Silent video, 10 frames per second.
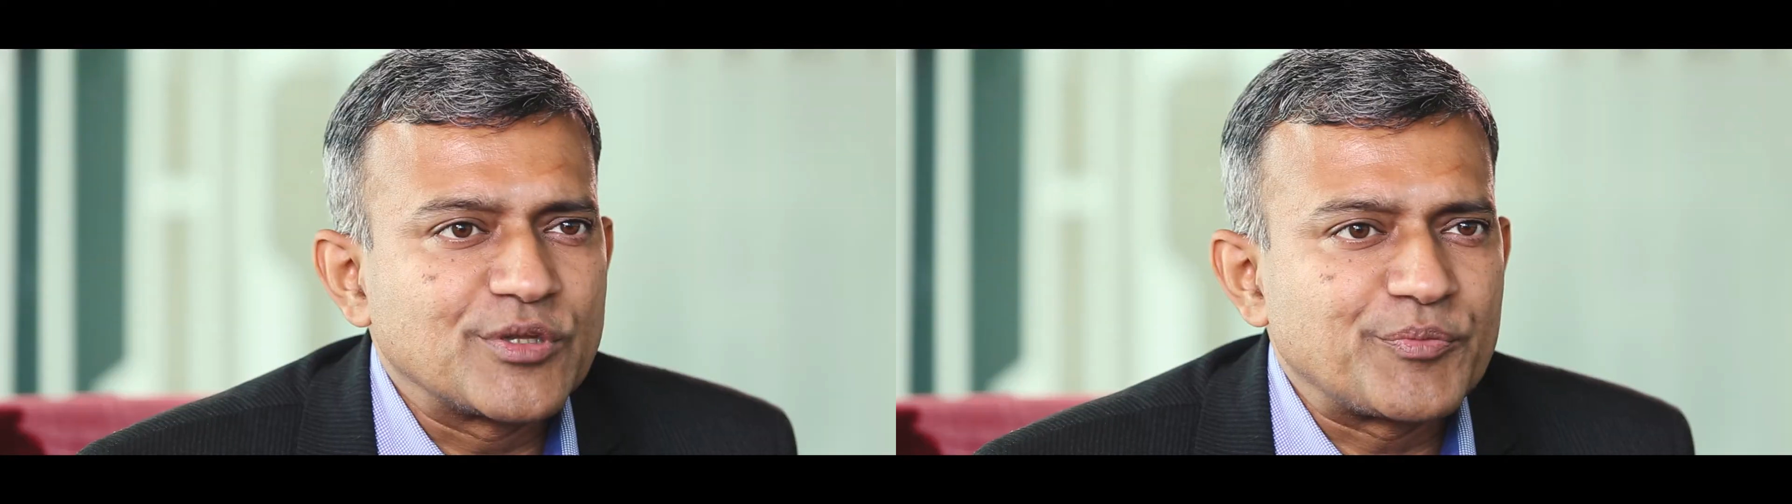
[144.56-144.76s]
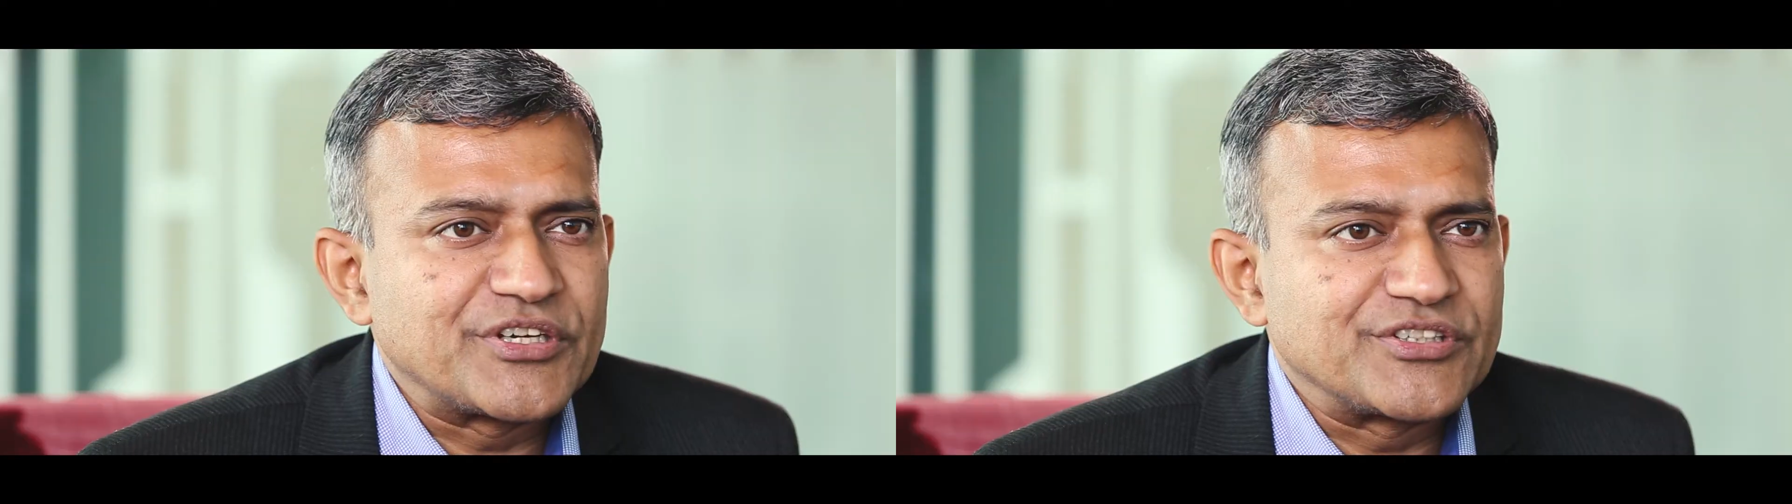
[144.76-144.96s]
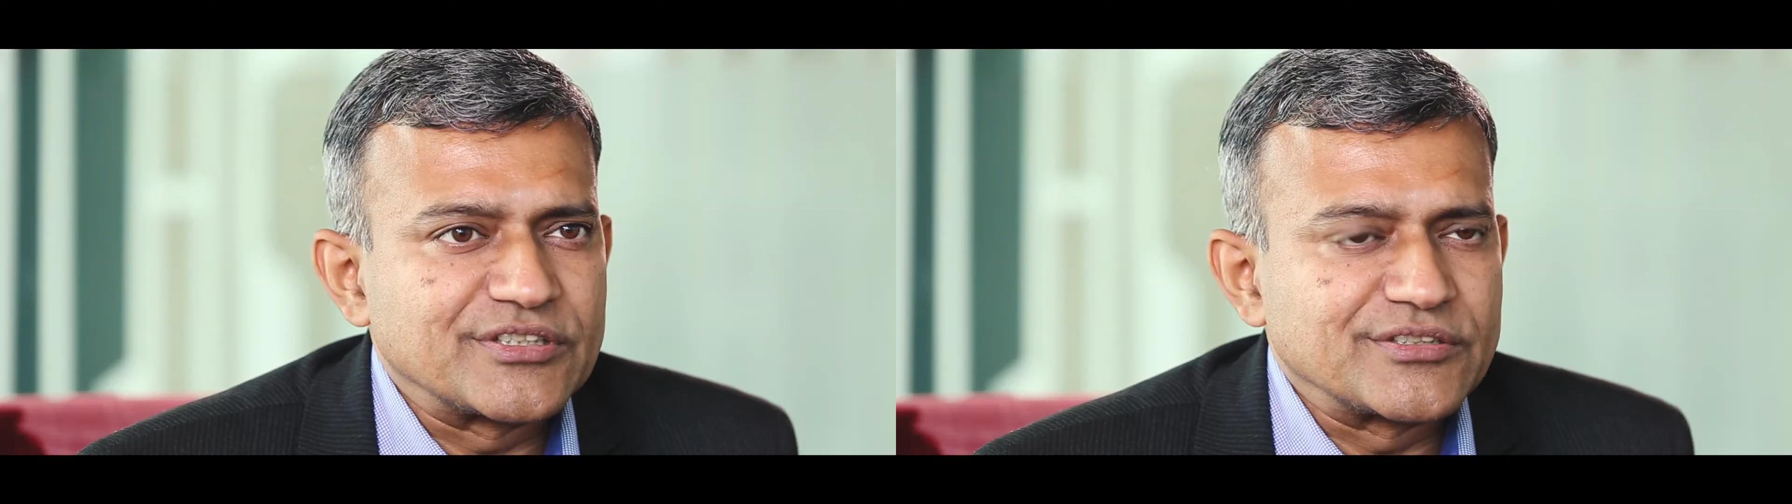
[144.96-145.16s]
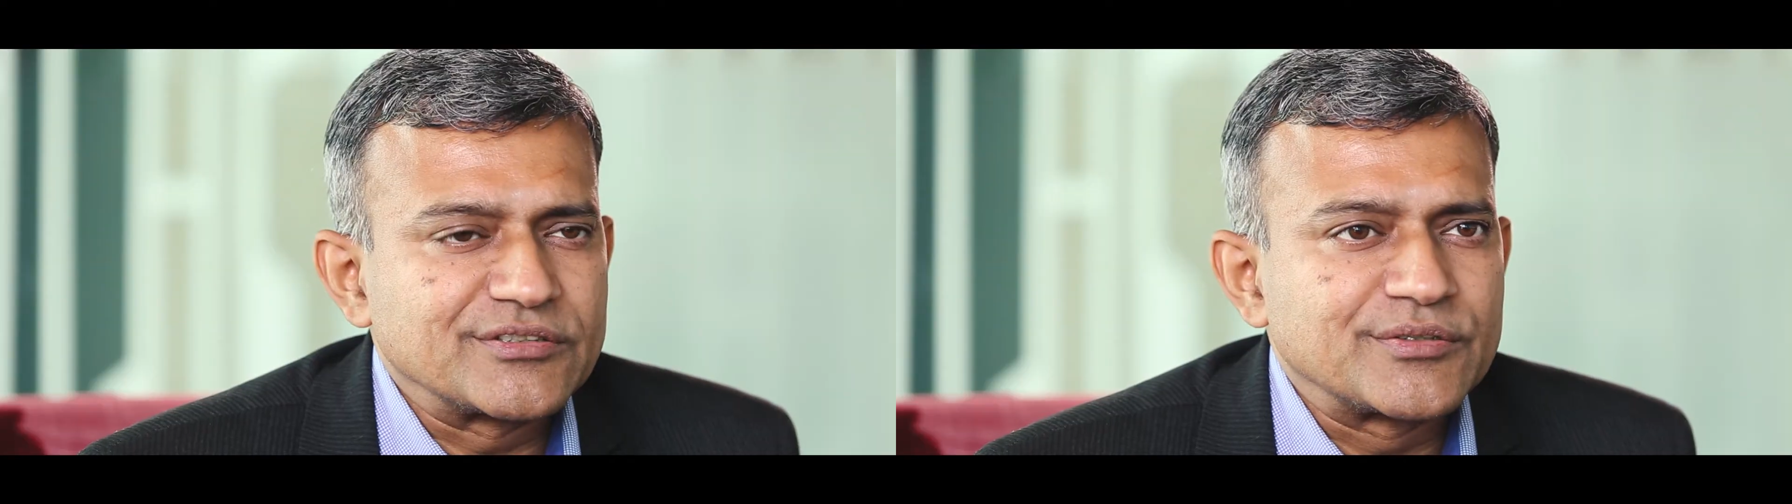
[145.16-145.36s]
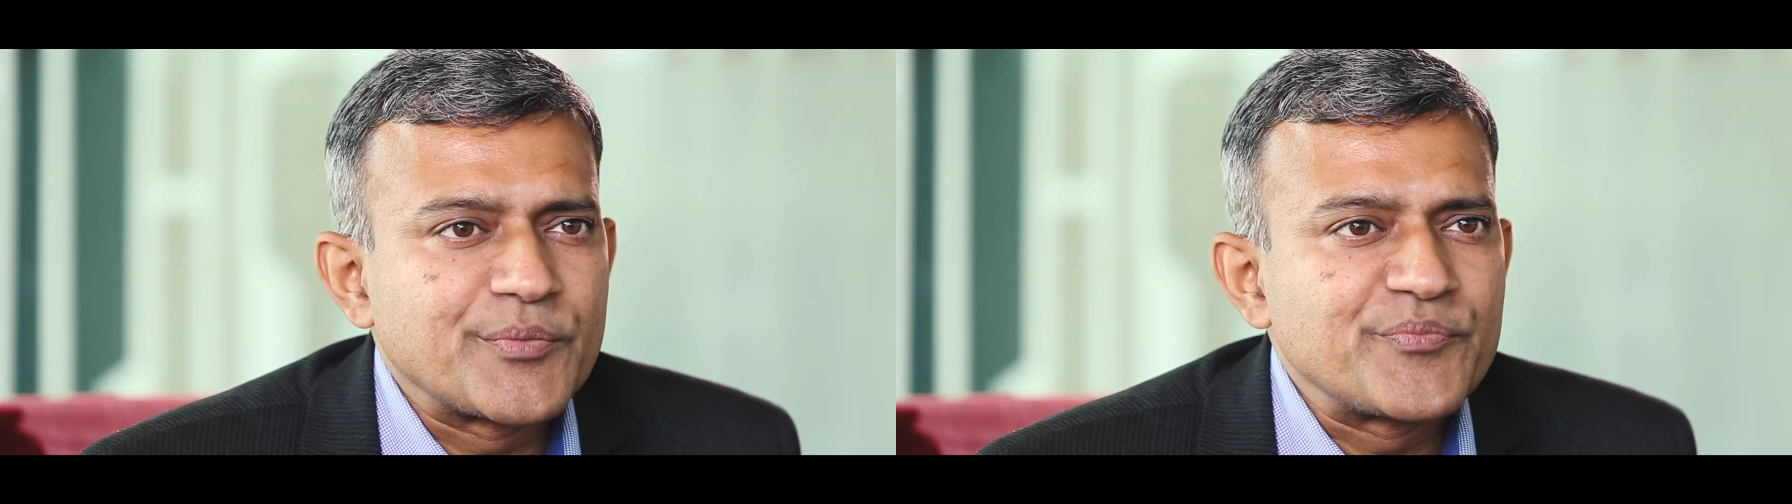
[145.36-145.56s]
the patients.
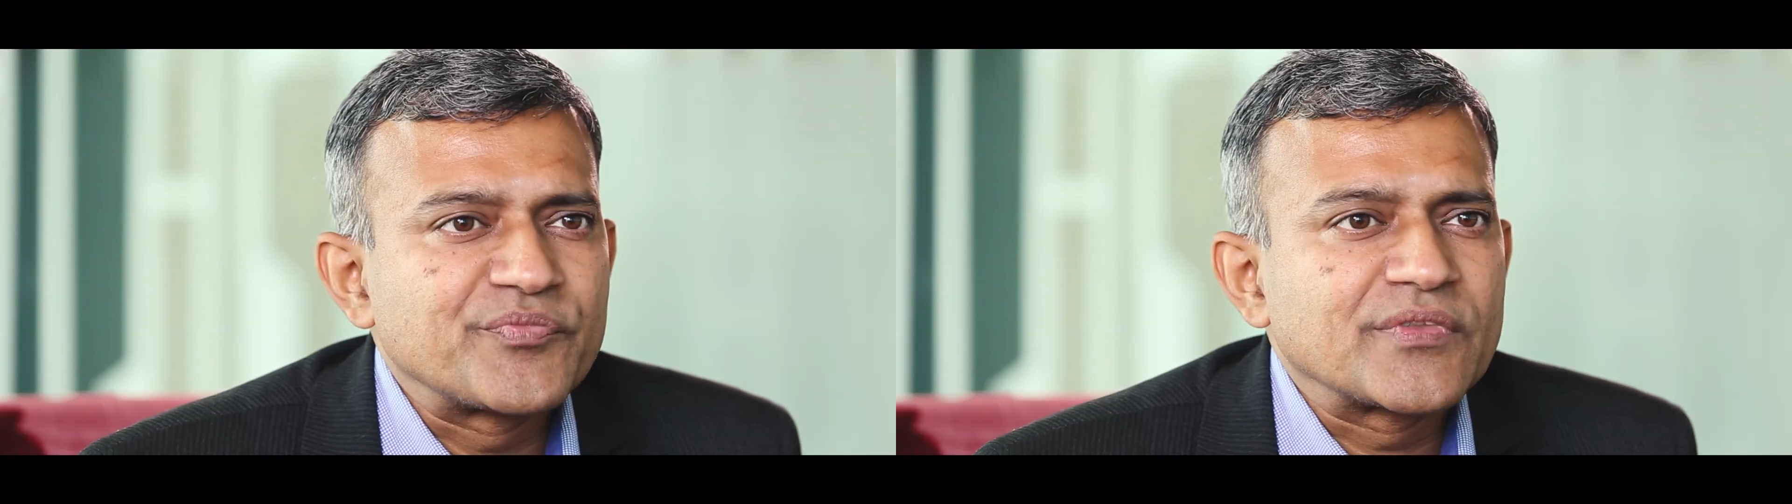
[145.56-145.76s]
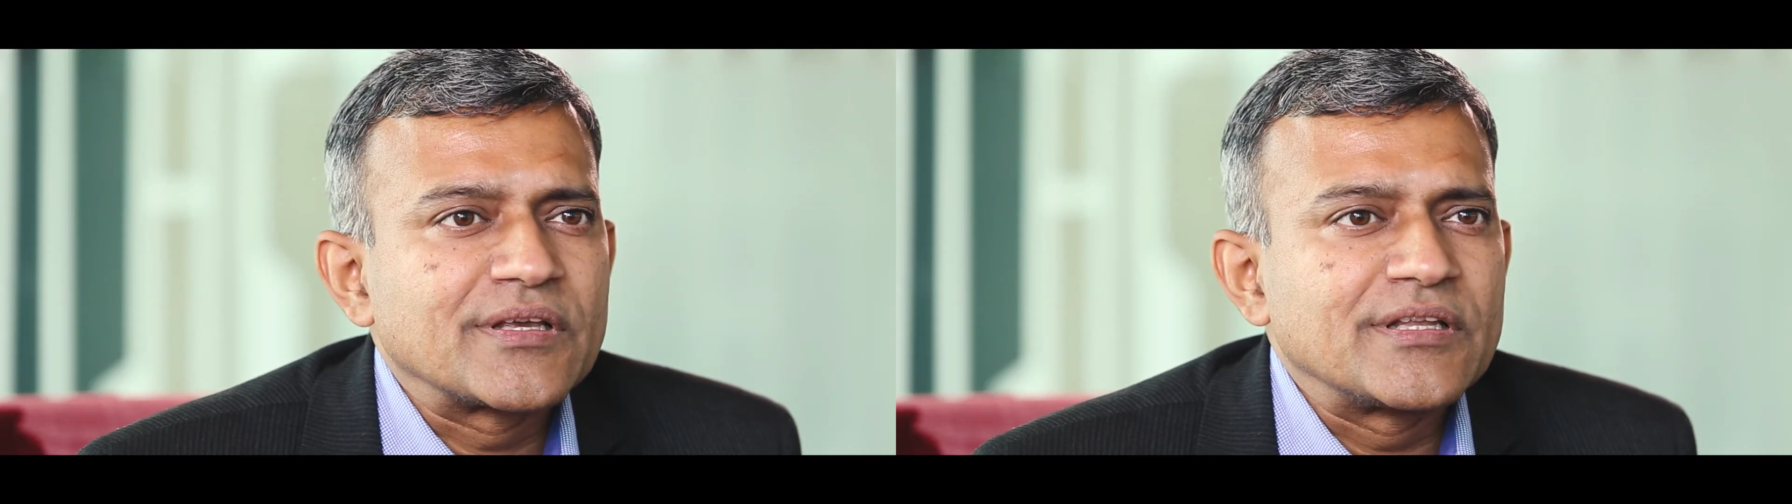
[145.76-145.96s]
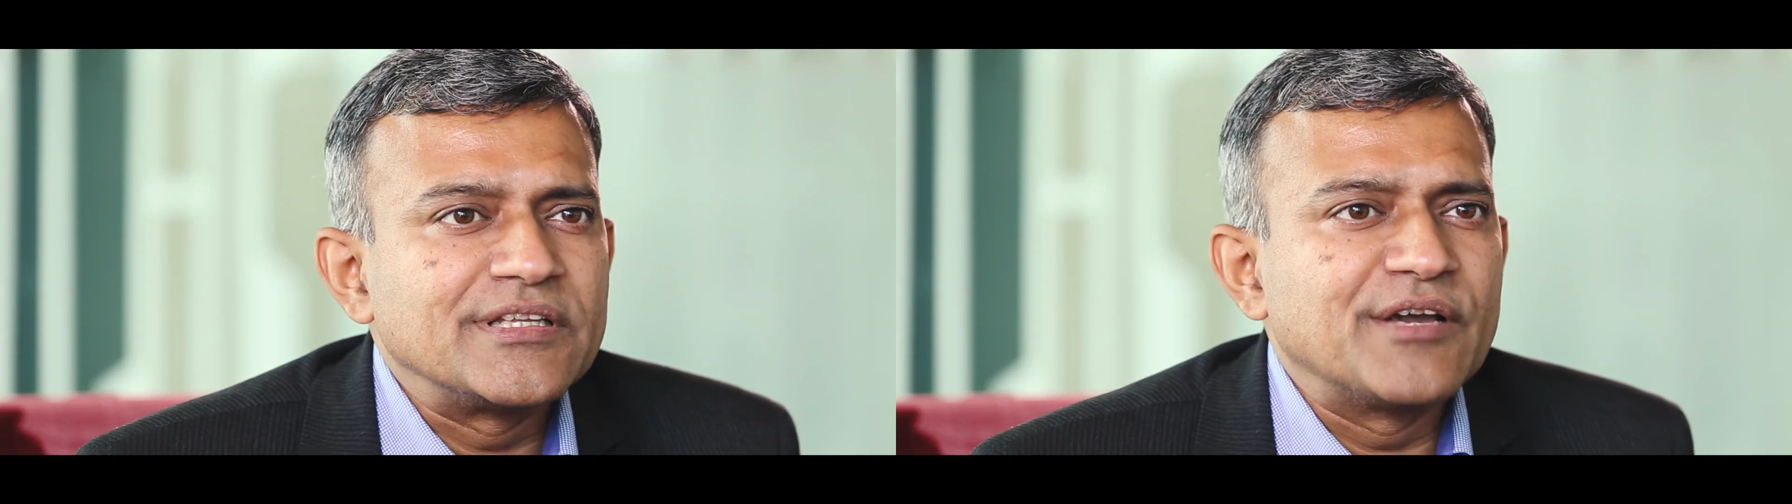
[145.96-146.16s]
They